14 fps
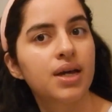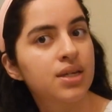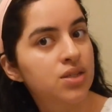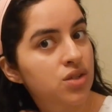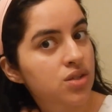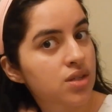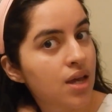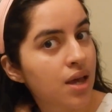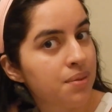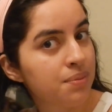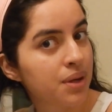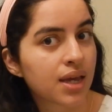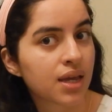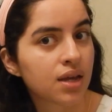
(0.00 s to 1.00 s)
I just have
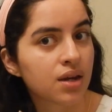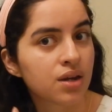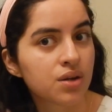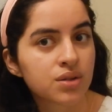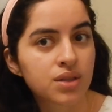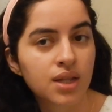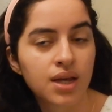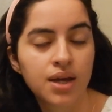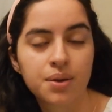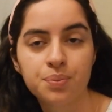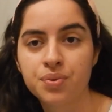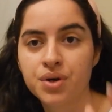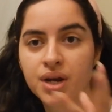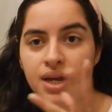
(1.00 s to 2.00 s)
my hair on
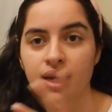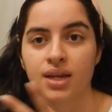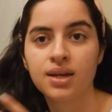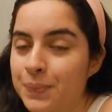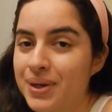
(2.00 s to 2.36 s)
a braid,